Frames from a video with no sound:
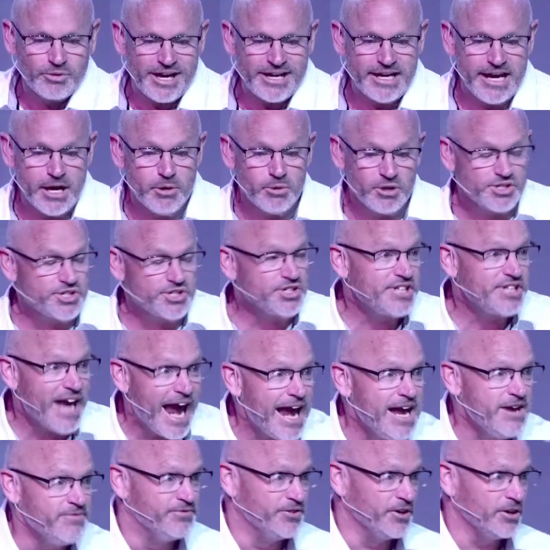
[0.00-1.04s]
Right? He was
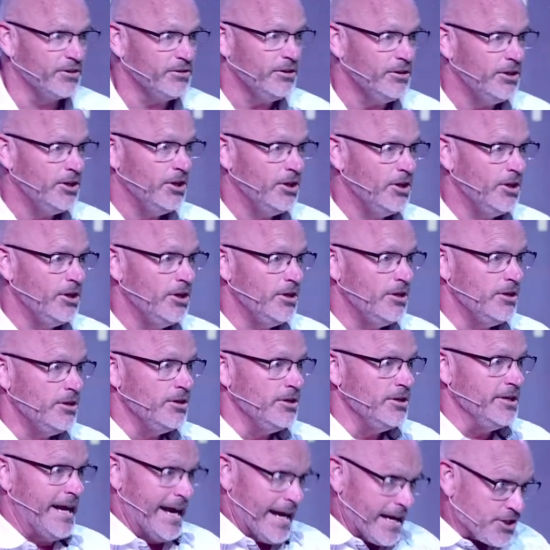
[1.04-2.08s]
Savior.
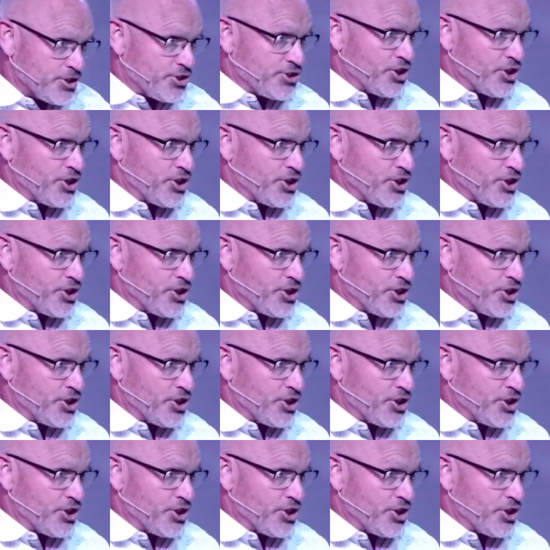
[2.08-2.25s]
He